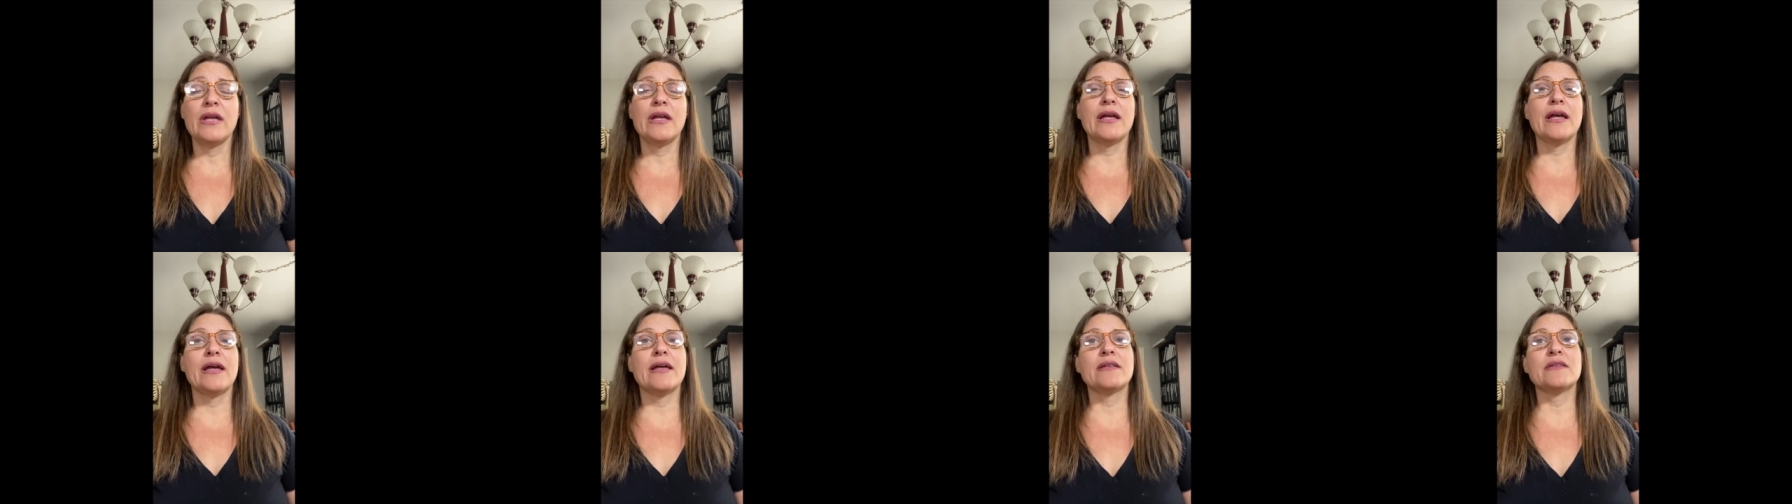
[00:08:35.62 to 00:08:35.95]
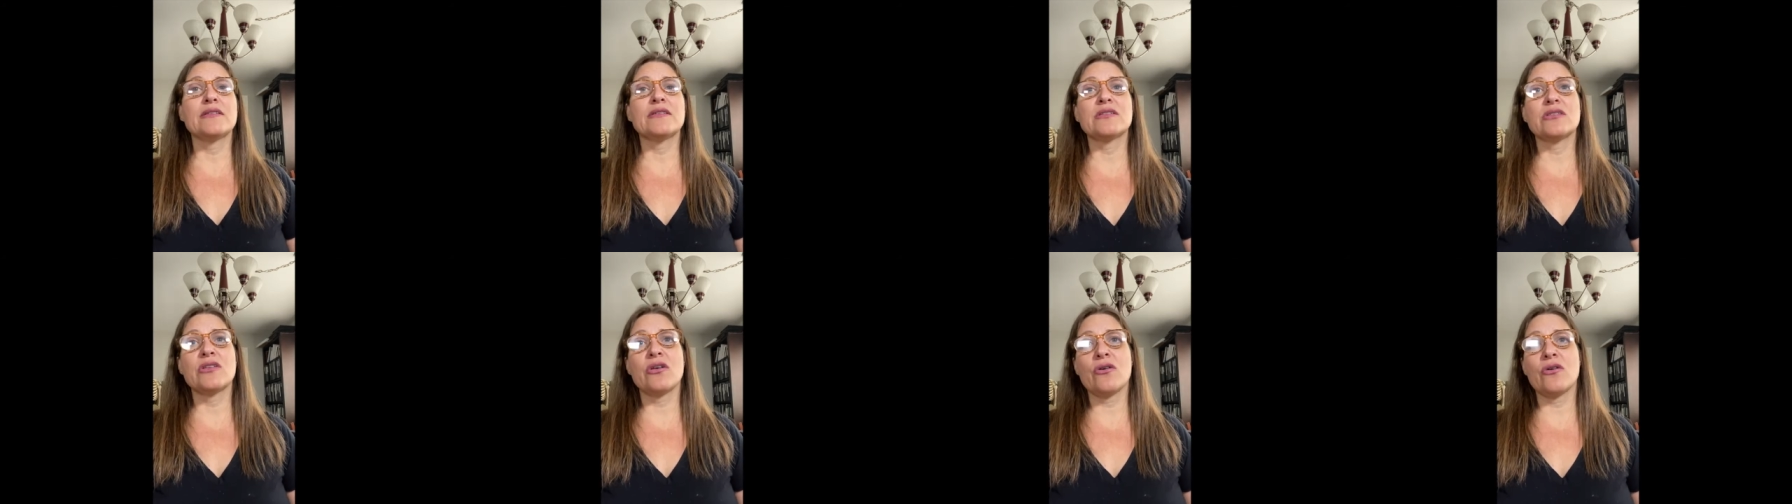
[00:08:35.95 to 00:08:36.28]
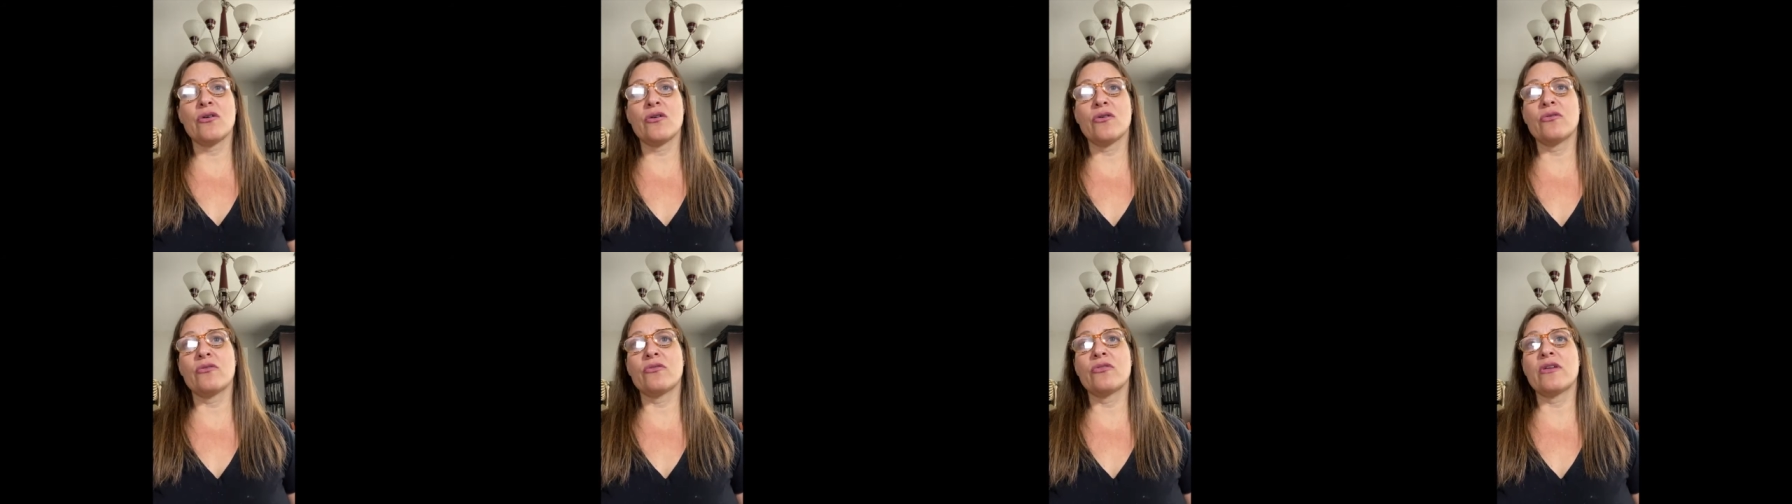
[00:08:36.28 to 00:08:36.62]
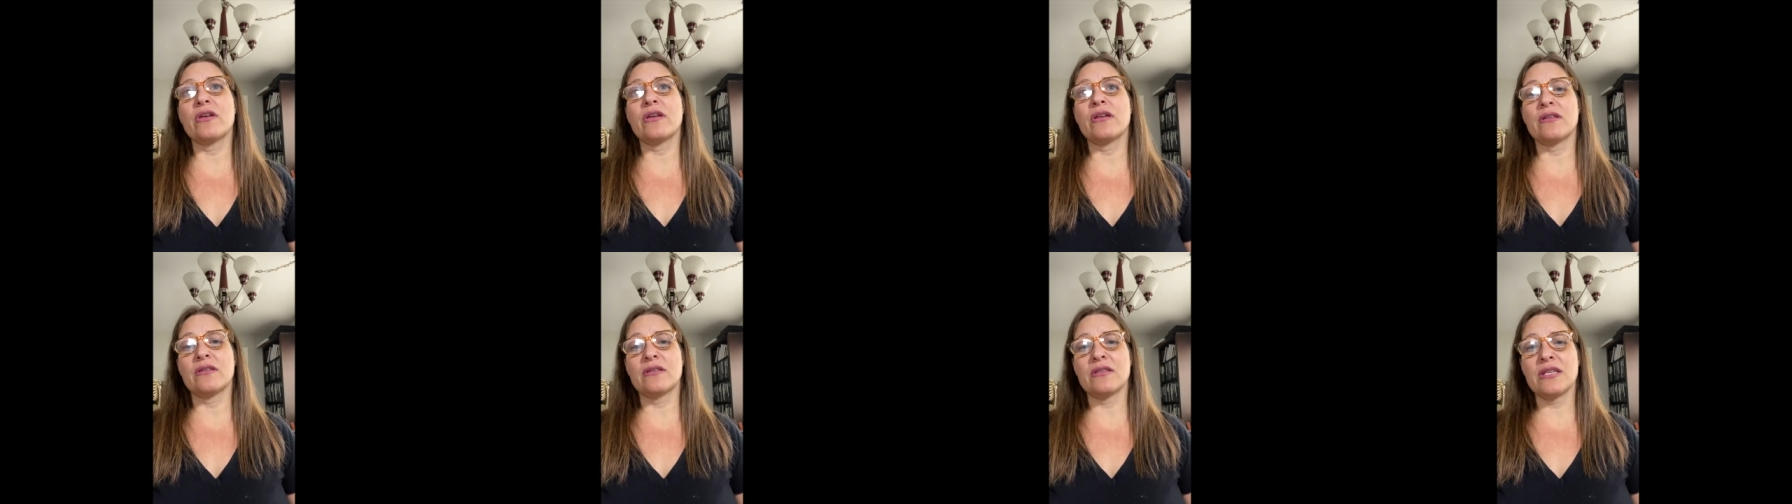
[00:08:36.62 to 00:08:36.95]
and so
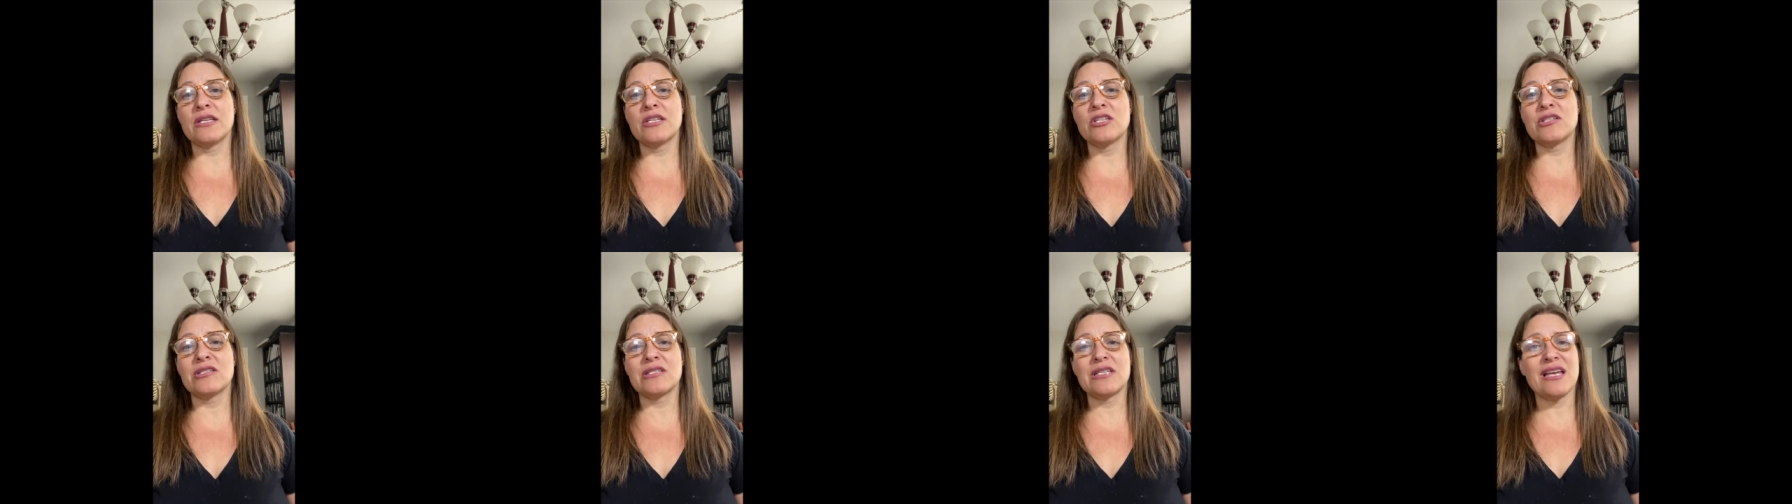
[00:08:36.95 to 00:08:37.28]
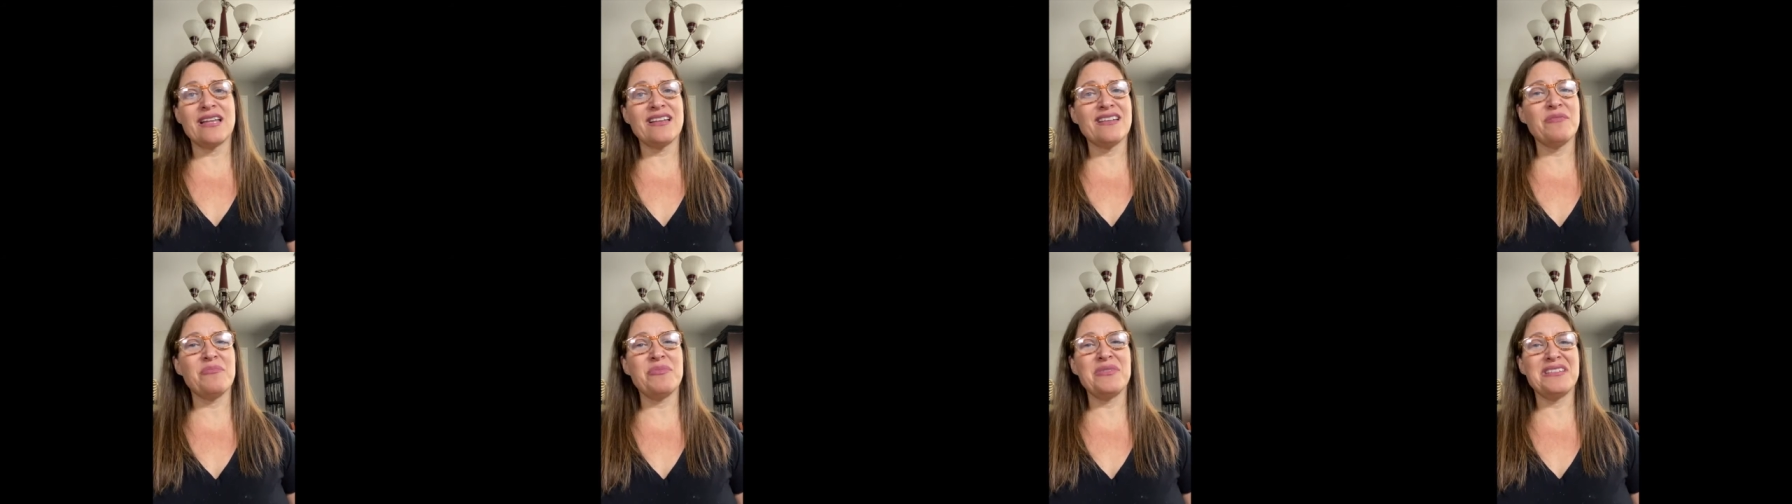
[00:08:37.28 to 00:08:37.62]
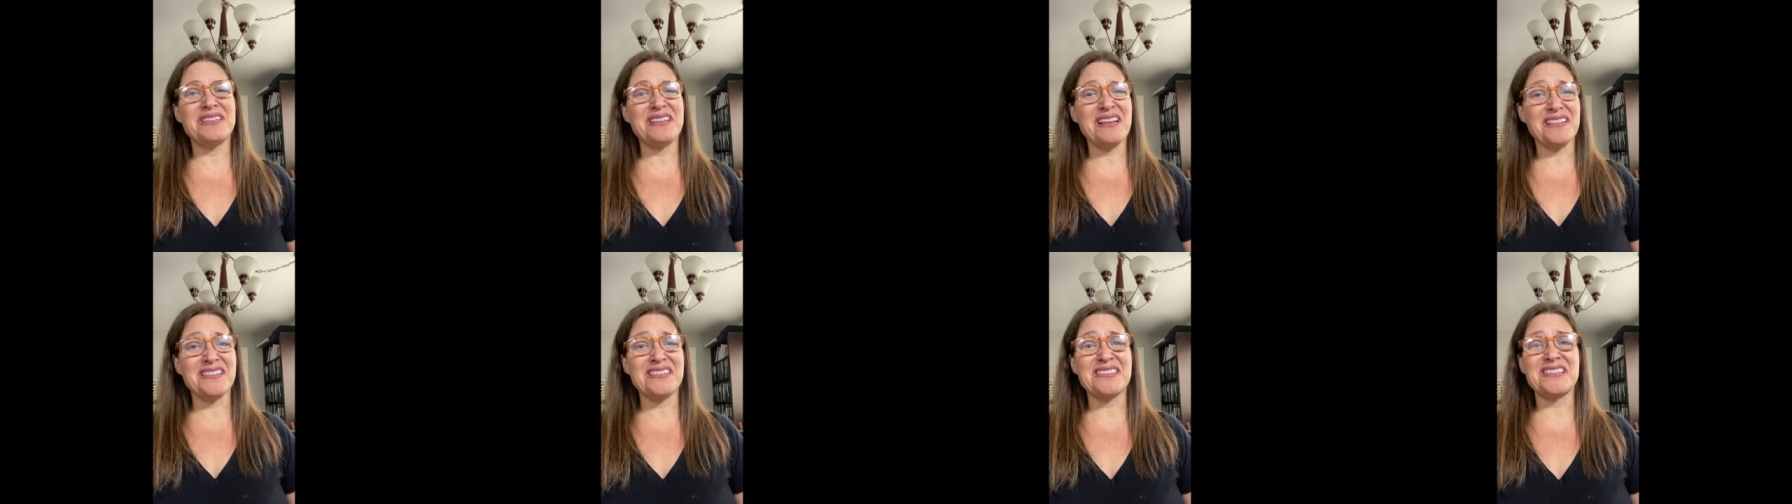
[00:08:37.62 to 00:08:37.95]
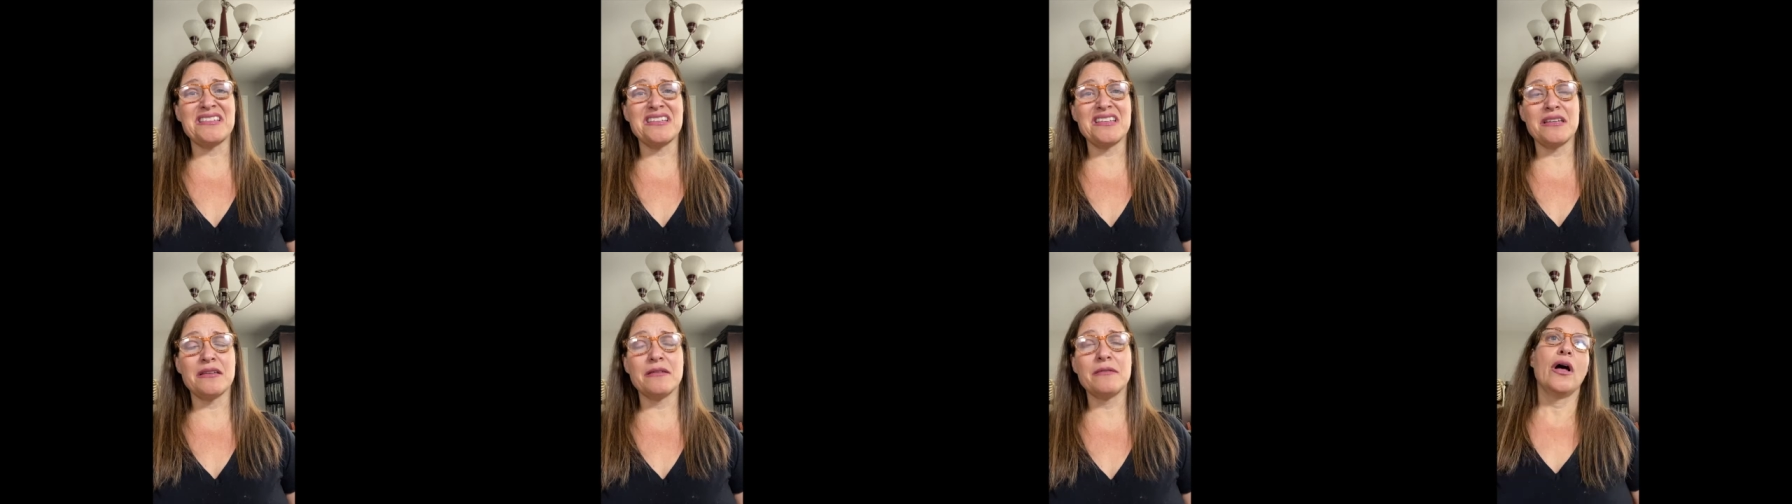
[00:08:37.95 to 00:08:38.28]
they they just tend to be
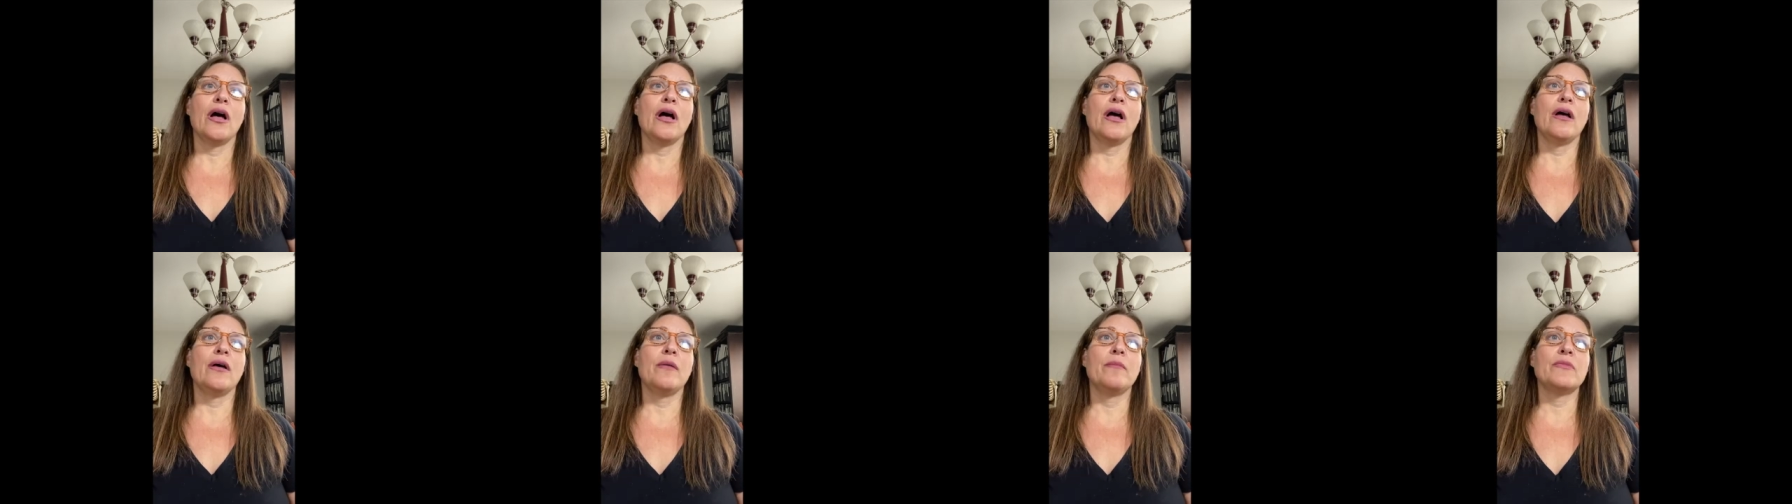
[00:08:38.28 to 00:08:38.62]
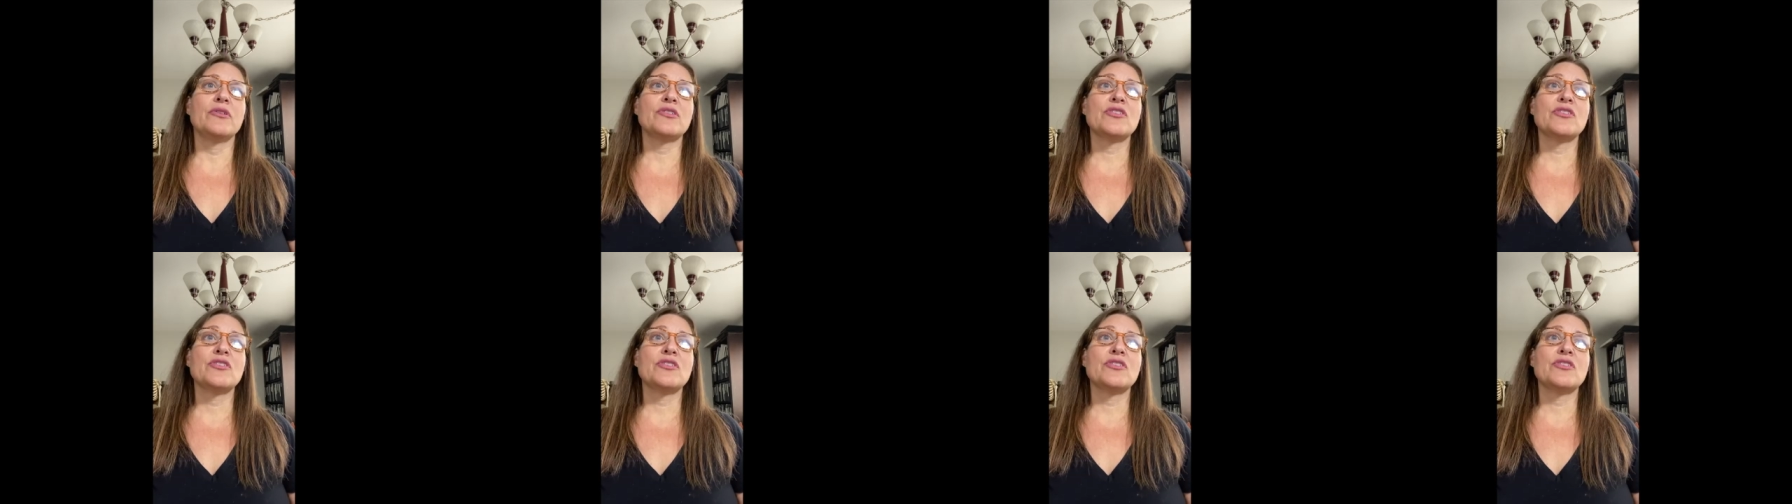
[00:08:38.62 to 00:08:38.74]
dusty um,